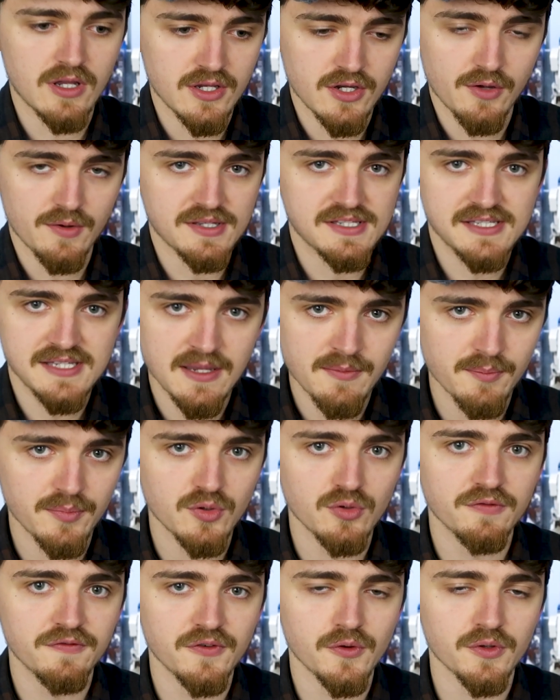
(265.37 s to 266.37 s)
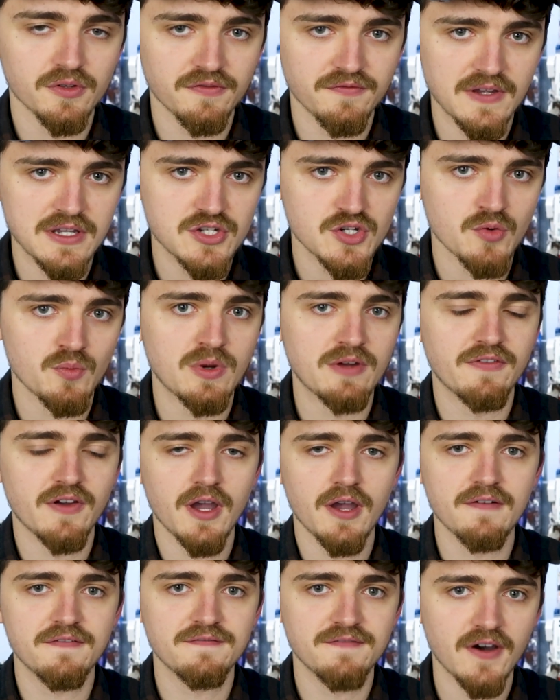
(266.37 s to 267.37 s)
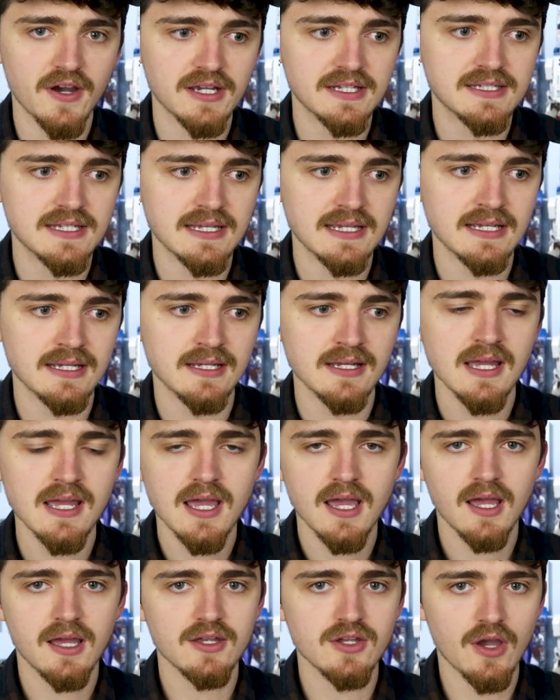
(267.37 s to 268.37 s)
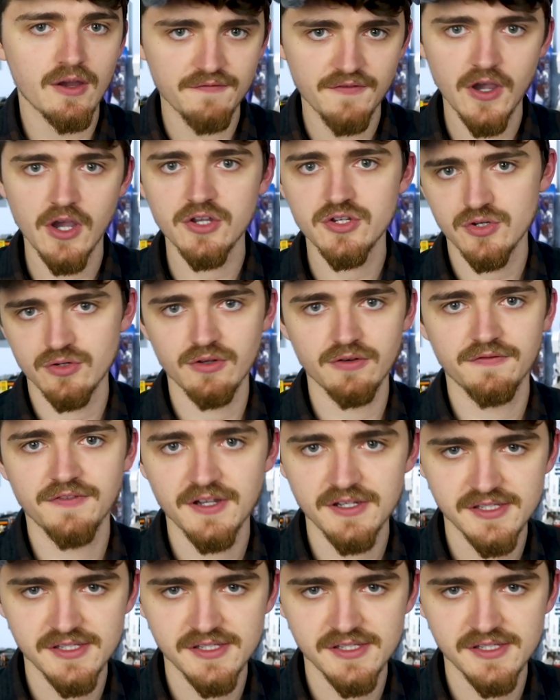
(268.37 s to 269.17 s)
you know, a simple force vision with her fighting a version of